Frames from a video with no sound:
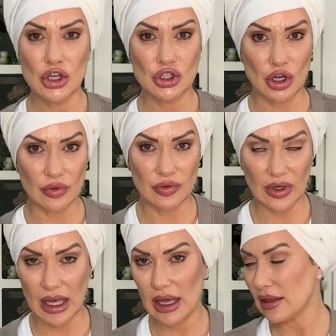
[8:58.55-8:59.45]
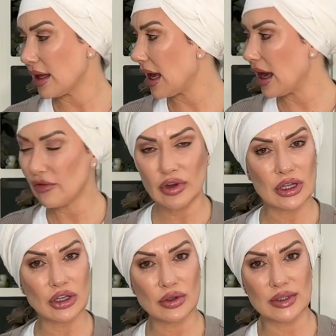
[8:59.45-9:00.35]
Don't forget that
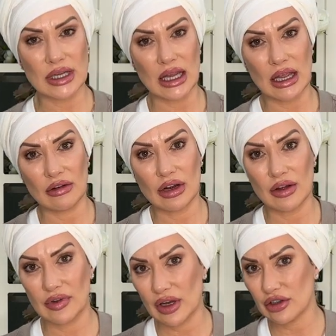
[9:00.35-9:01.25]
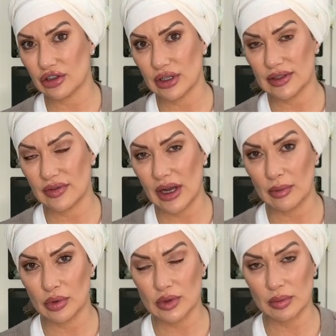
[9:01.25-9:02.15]
everything you see here at Love Luxury is
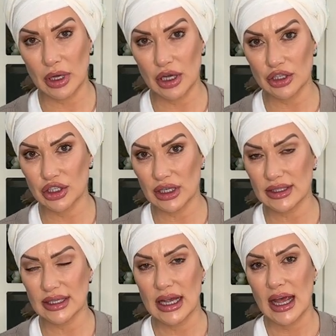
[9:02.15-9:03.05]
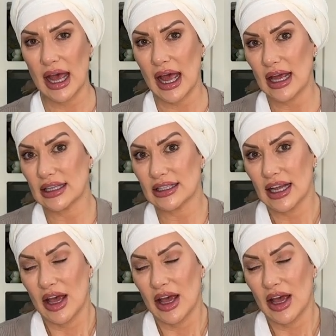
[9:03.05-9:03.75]
available to purchase, and